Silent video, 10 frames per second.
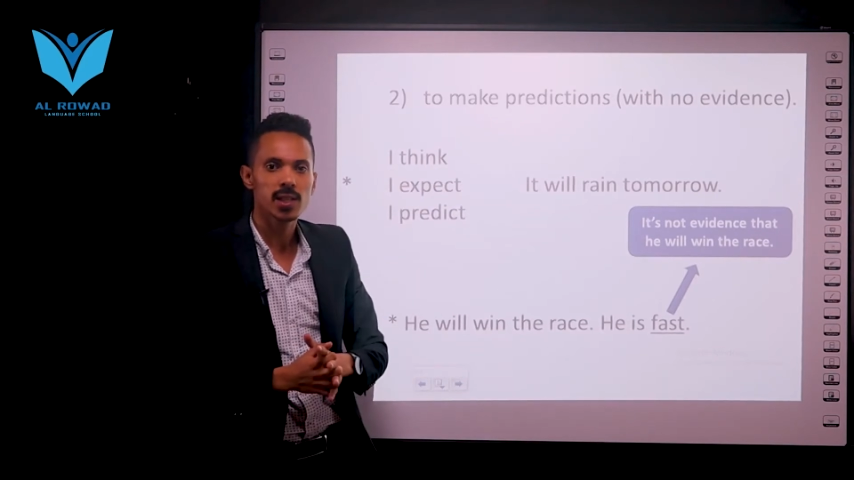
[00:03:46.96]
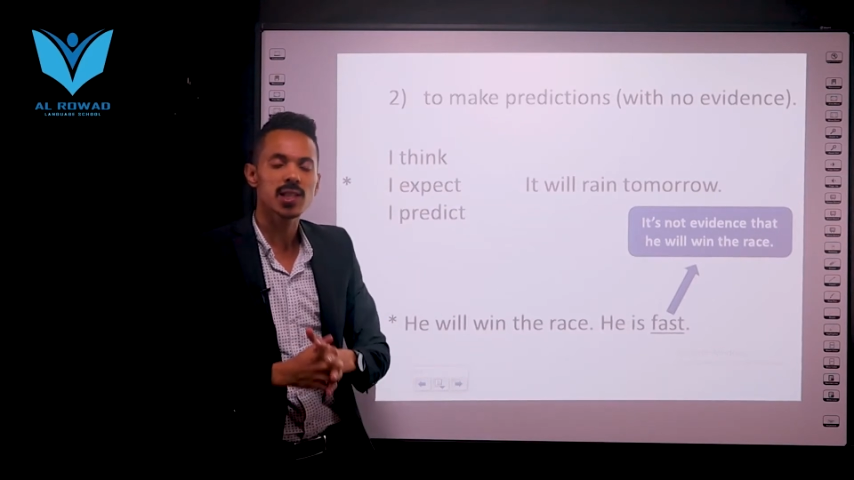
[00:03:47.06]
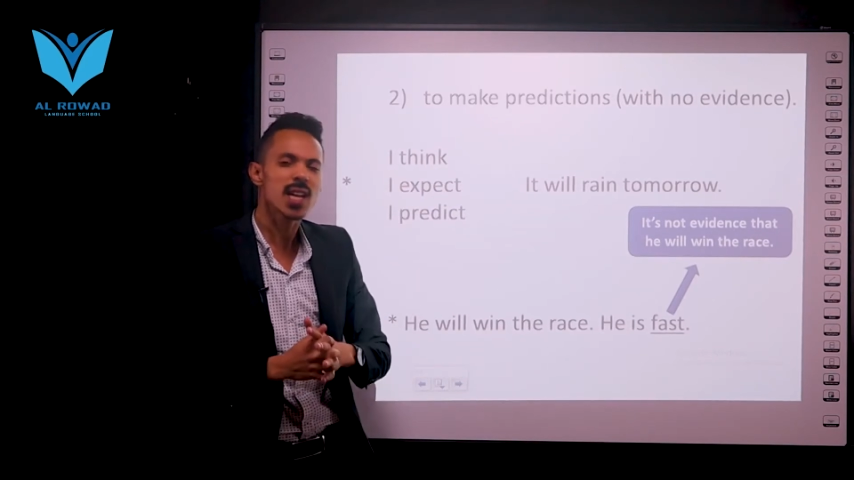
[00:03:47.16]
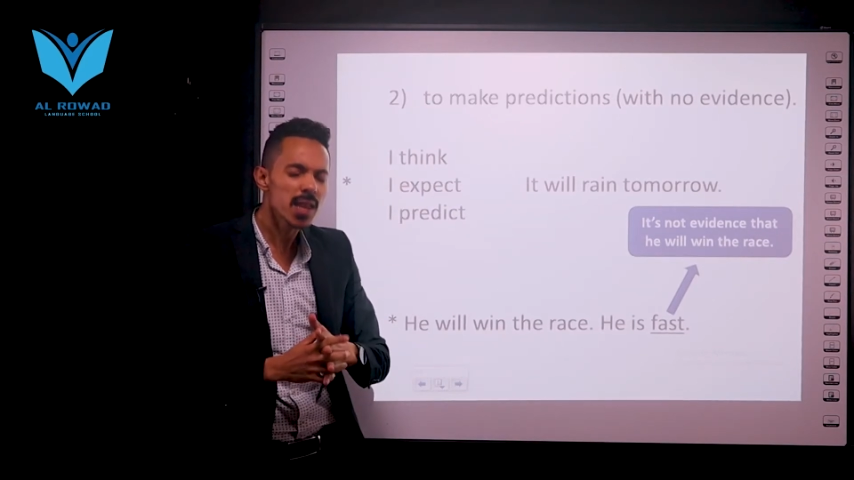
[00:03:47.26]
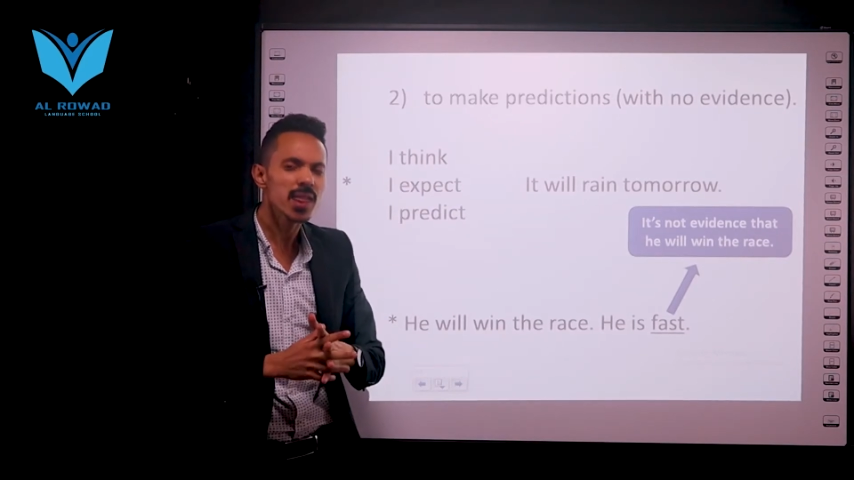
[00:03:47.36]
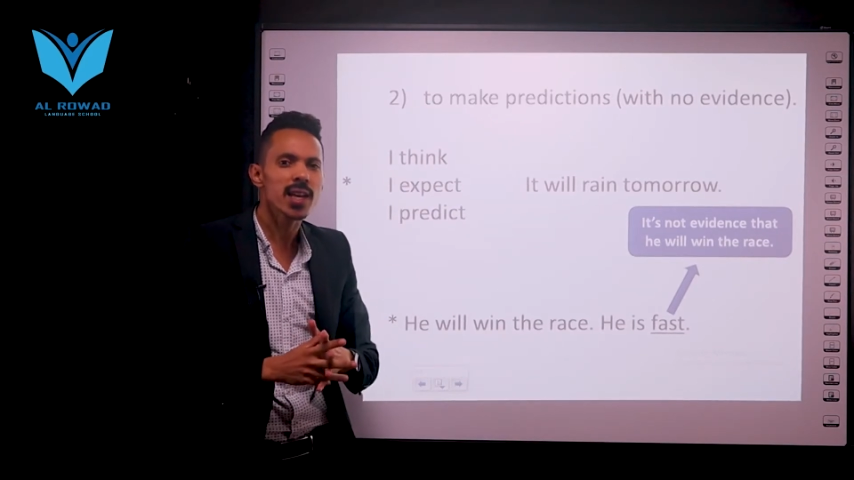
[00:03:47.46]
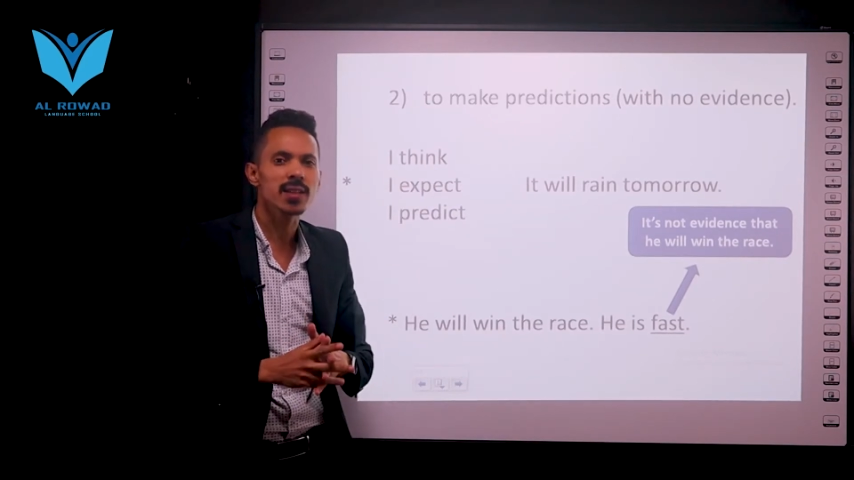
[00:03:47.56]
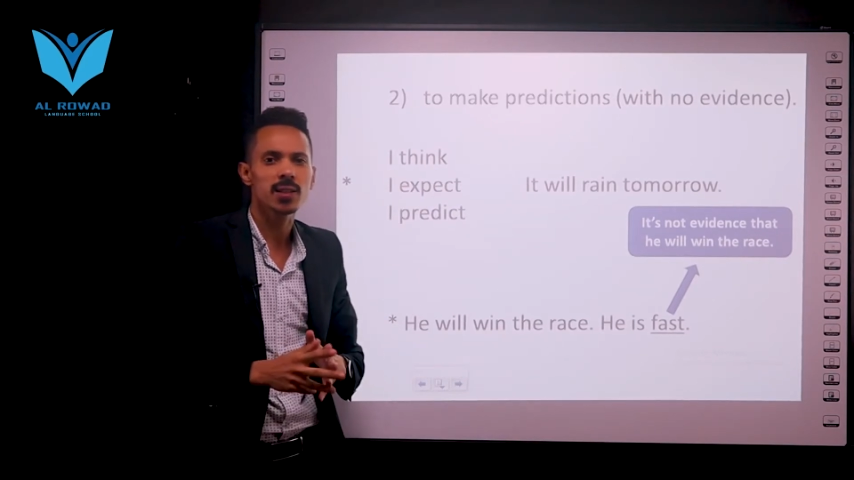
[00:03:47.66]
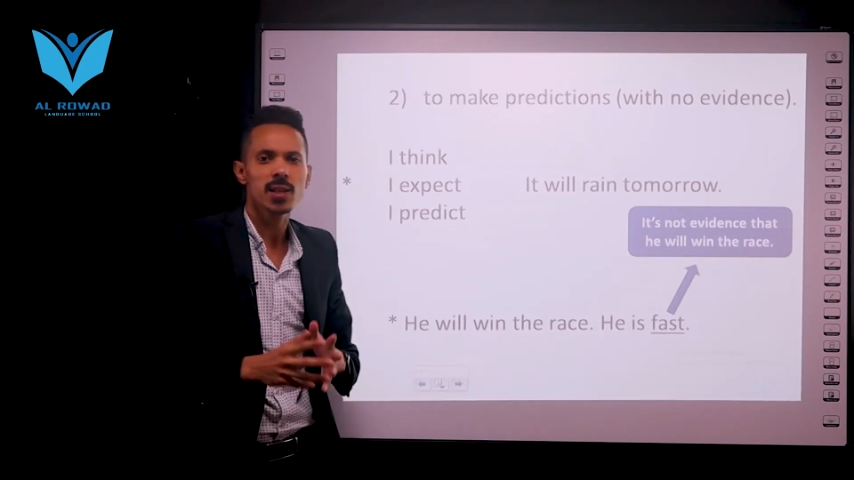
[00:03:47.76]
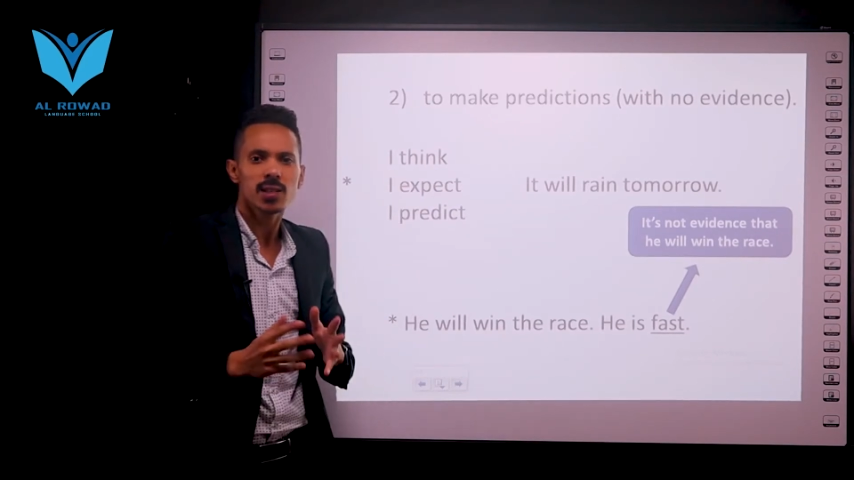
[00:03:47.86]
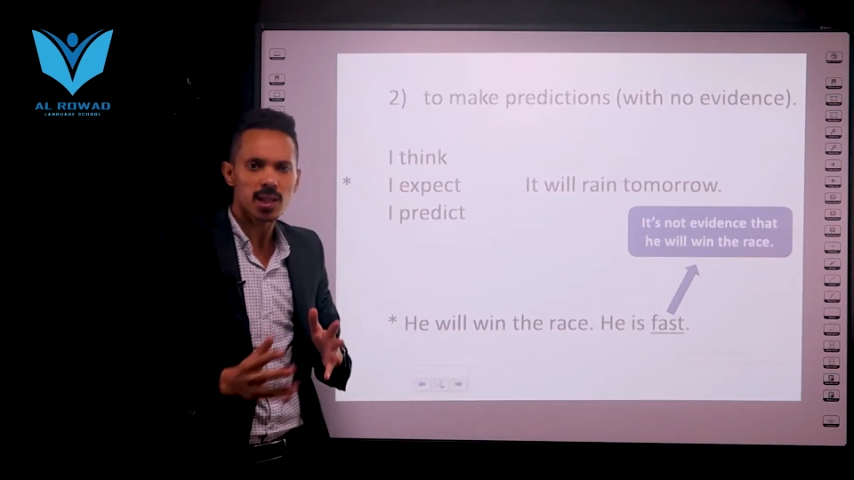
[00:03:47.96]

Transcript: Say that